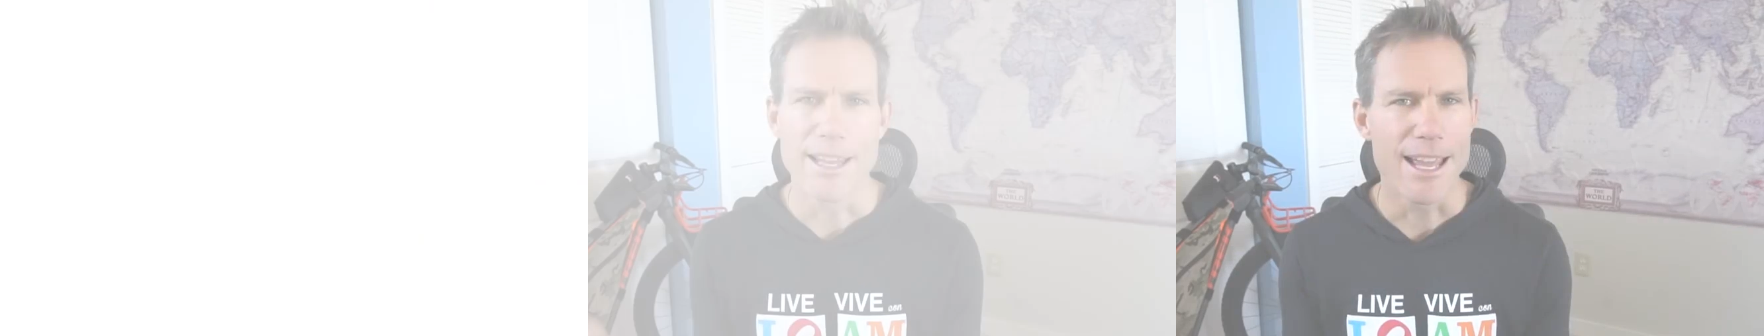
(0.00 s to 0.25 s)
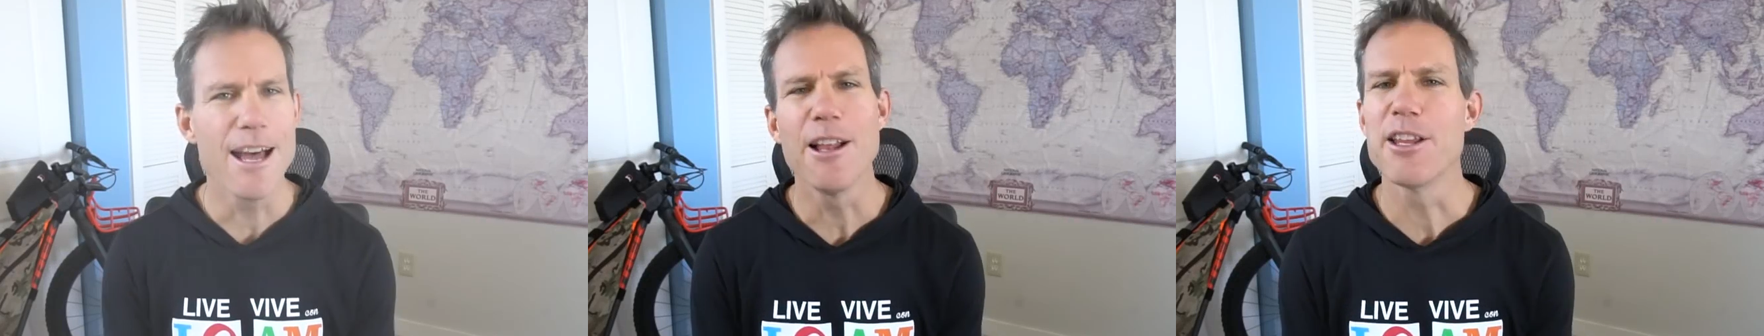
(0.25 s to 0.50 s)

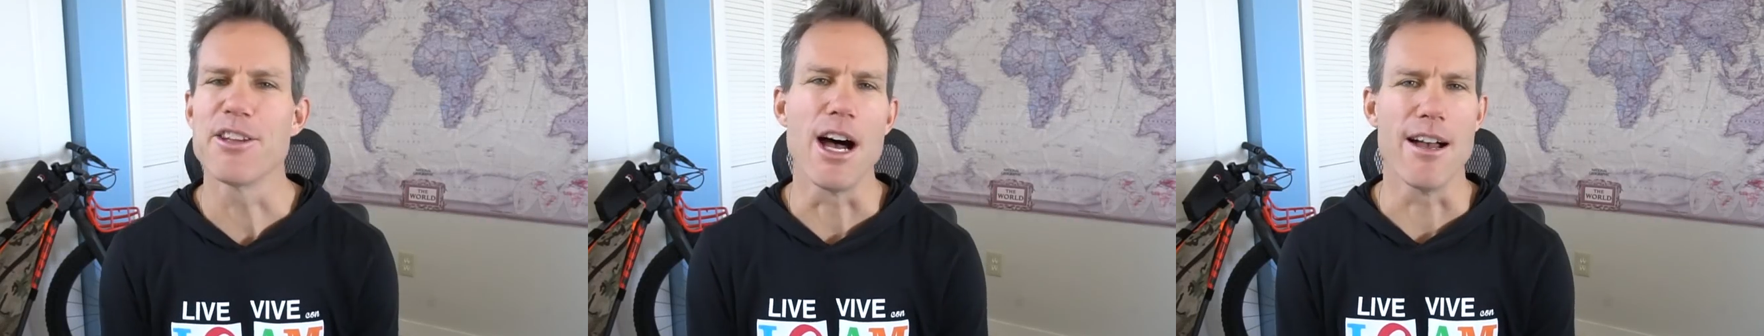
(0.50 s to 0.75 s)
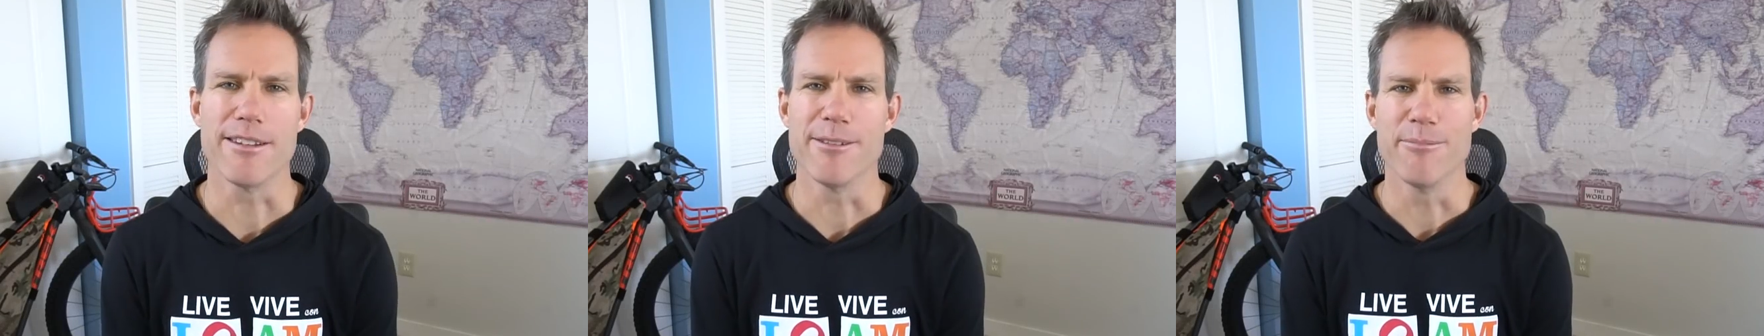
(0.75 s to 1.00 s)
Lael is
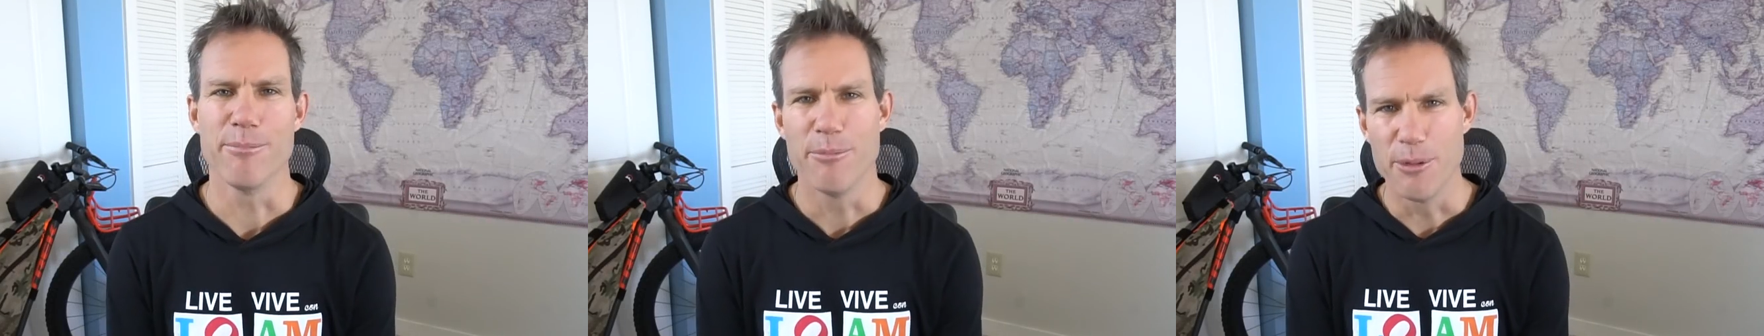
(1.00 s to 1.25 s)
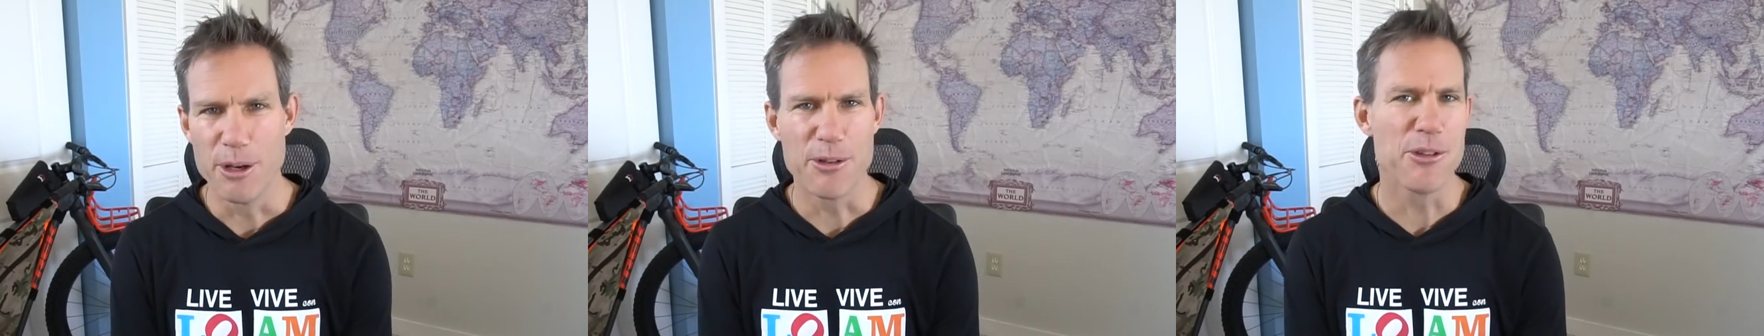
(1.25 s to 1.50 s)
awesome.
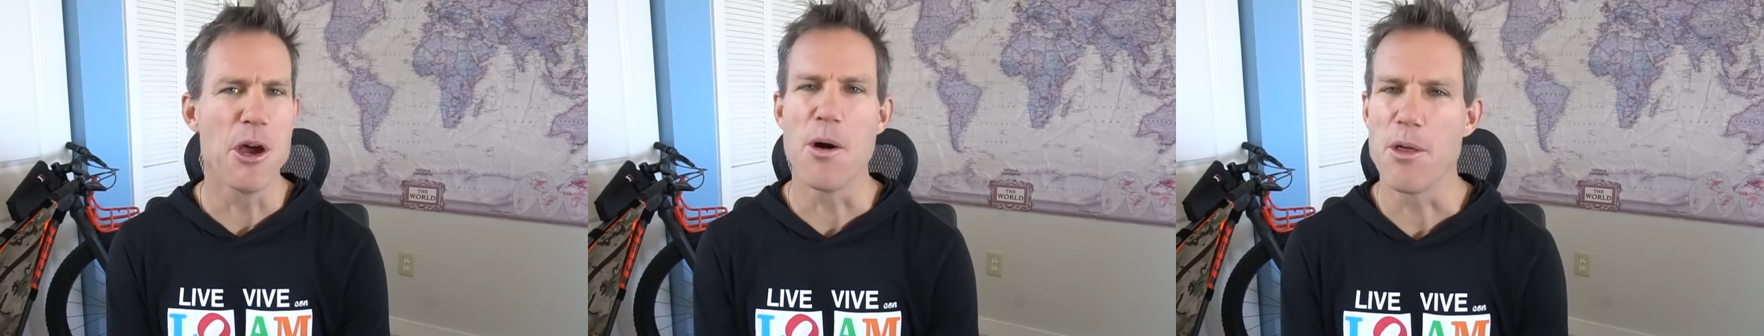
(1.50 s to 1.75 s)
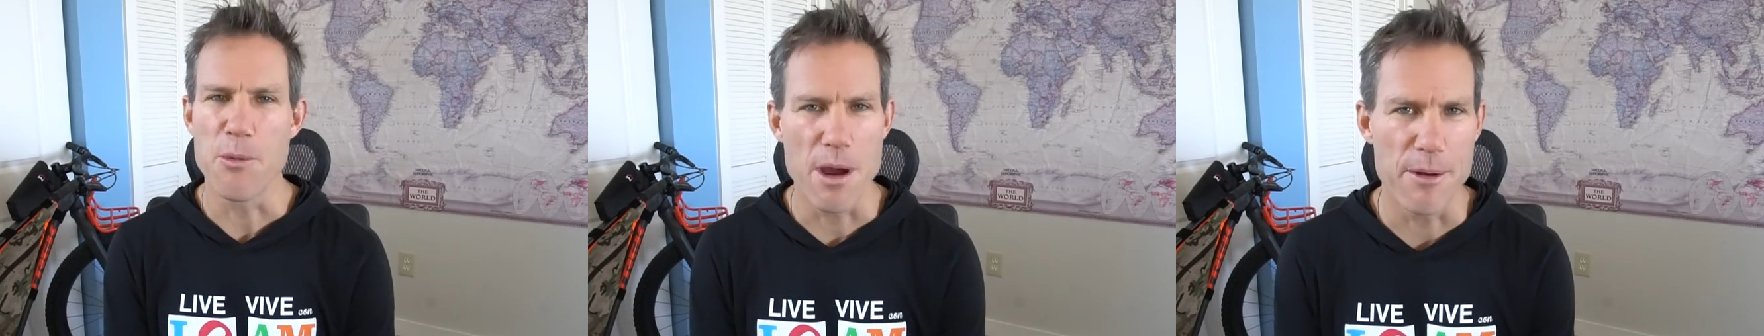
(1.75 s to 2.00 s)
There's
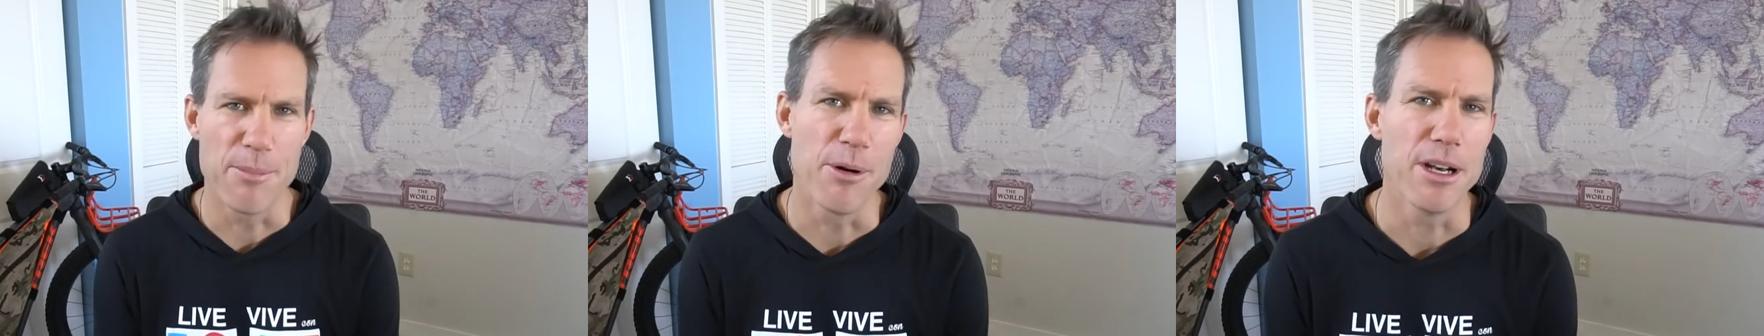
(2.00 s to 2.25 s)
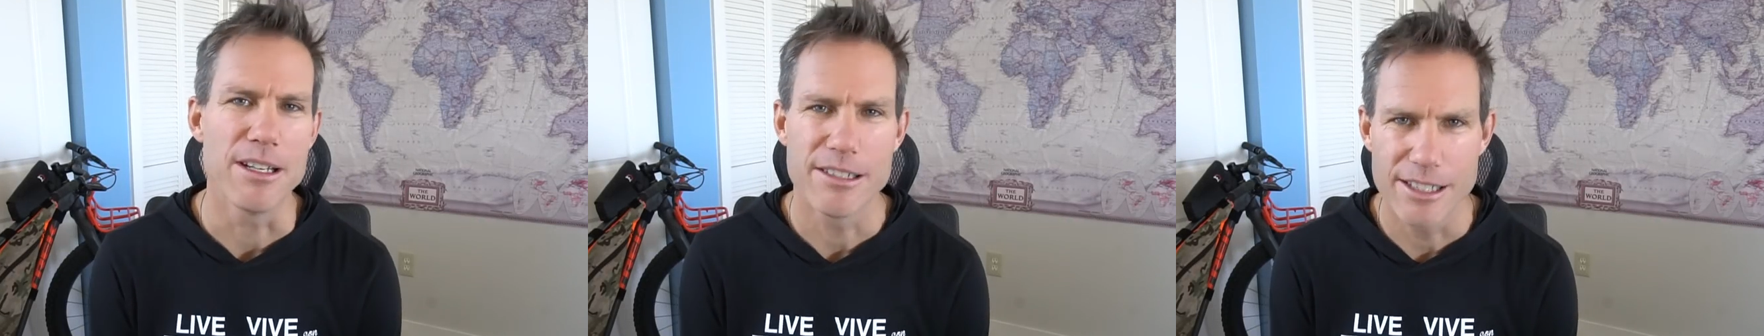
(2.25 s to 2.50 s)
no other way to put it.